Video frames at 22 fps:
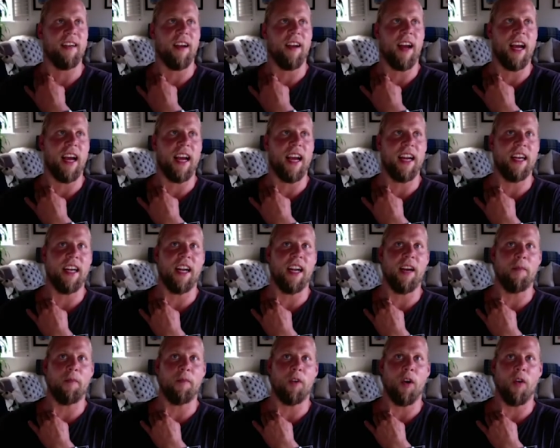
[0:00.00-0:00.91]
I ended
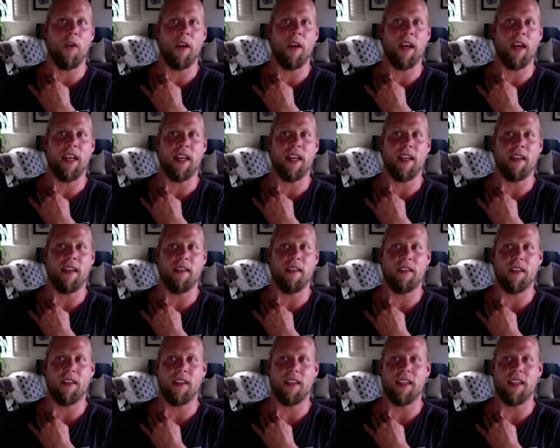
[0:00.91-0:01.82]
up going
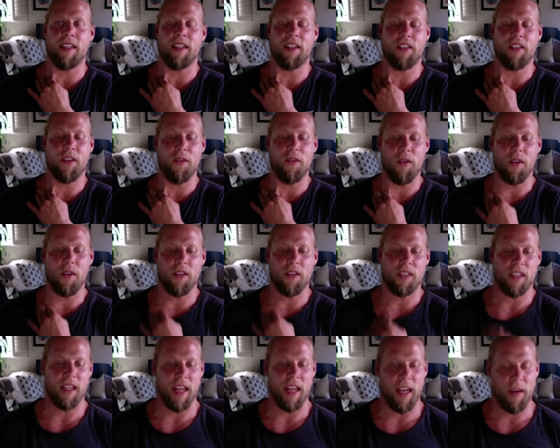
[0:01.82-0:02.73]
to this school
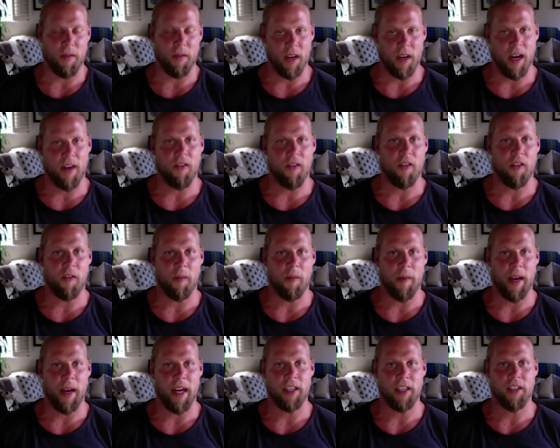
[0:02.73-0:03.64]
to like recover from
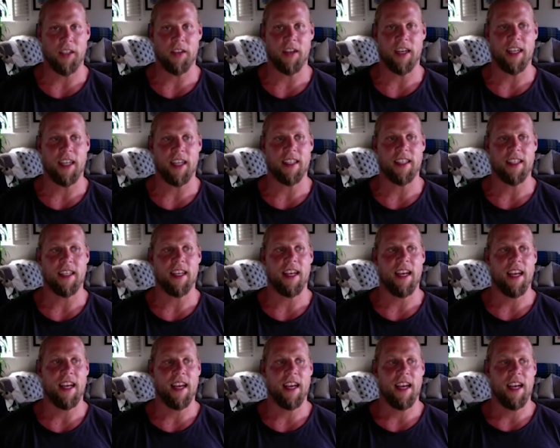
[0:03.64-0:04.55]
my injuries,
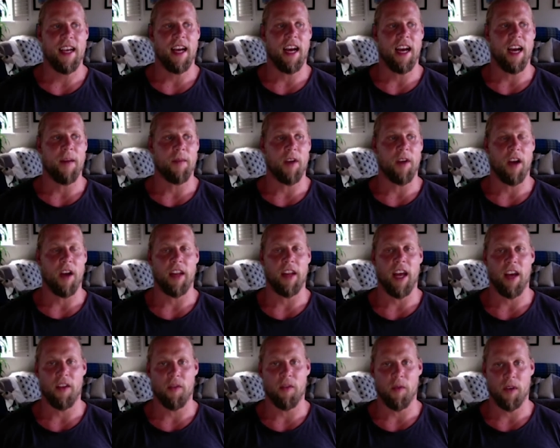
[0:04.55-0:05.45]
um, called
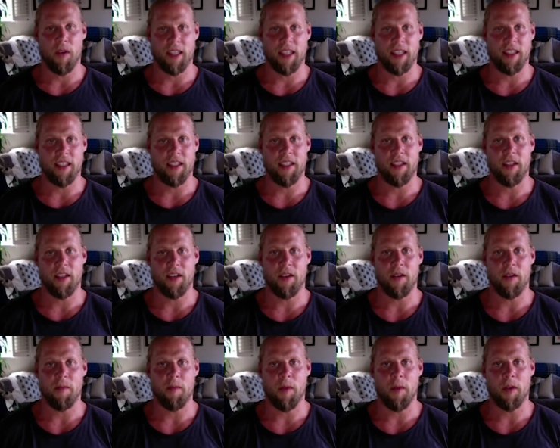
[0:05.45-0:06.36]
HealthWorks
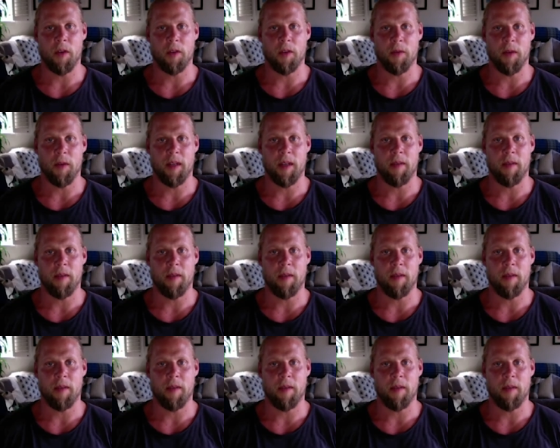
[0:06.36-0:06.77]
Institute in Bozeman,